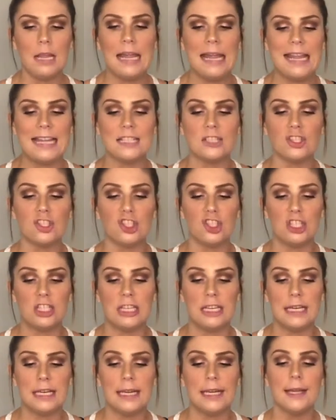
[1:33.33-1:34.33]
And
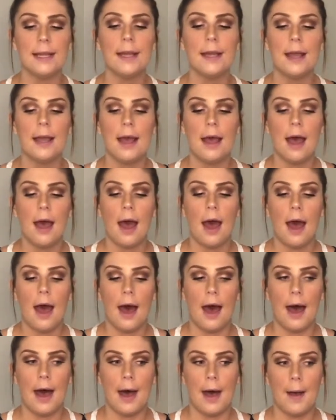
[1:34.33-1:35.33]
she
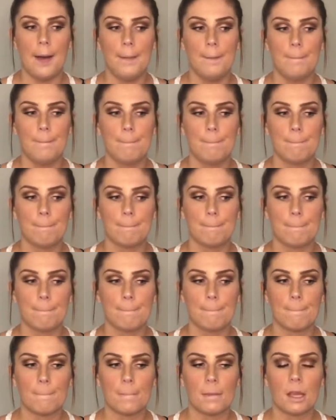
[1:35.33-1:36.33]

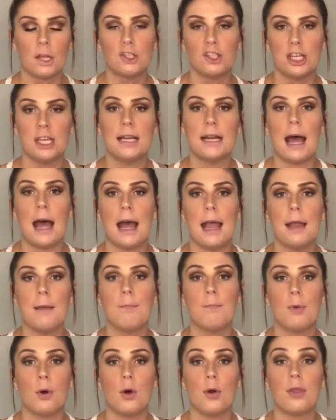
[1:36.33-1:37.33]
and I
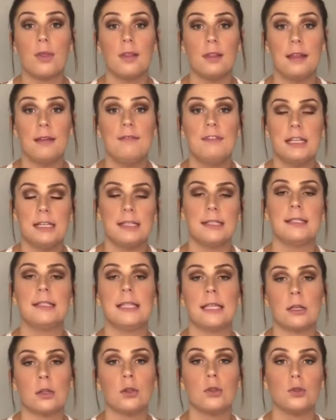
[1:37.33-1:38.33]
both lived in
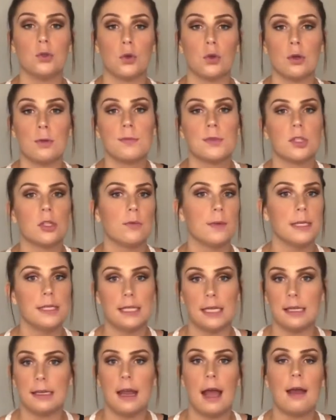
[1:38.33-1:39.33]
single dorms, so we
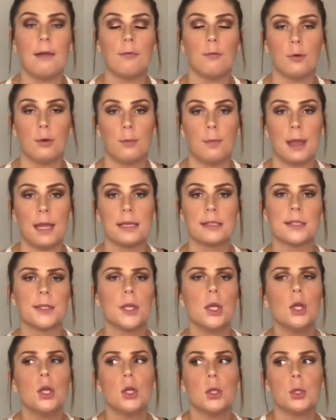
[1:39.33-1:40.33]
didn't have roommates.
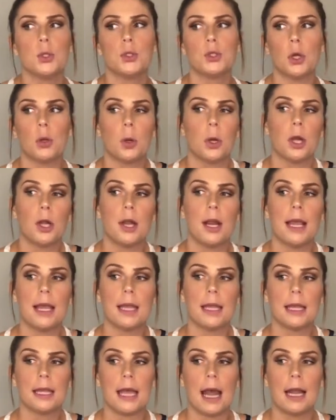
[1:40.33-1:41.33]
So her and
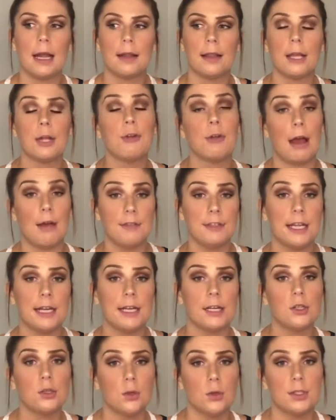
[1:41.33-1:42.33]
I kind of like
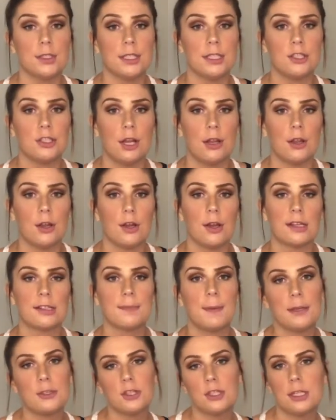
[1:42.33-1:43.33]
gravitated towards each other,
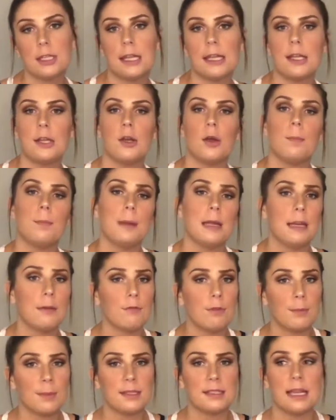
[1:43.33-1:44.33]
especially like, you know, being
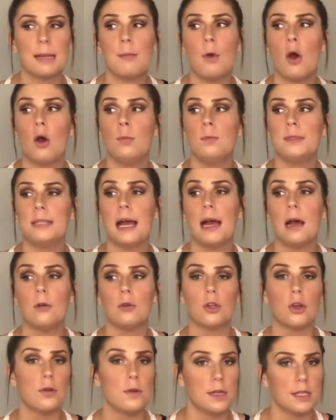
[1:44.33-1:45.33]
from the same
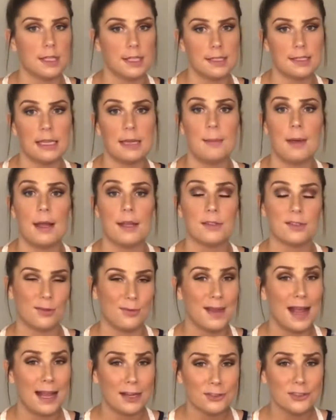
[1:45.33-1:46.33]
hometown, going to the same high school.
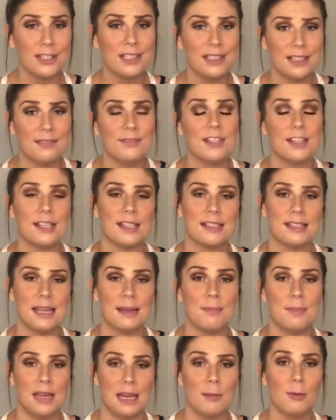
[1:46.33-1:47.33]
We actually lived in the
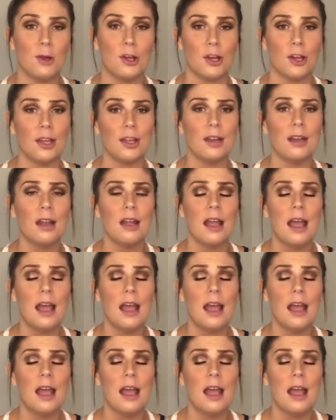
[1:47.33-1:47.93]
same neighborhood.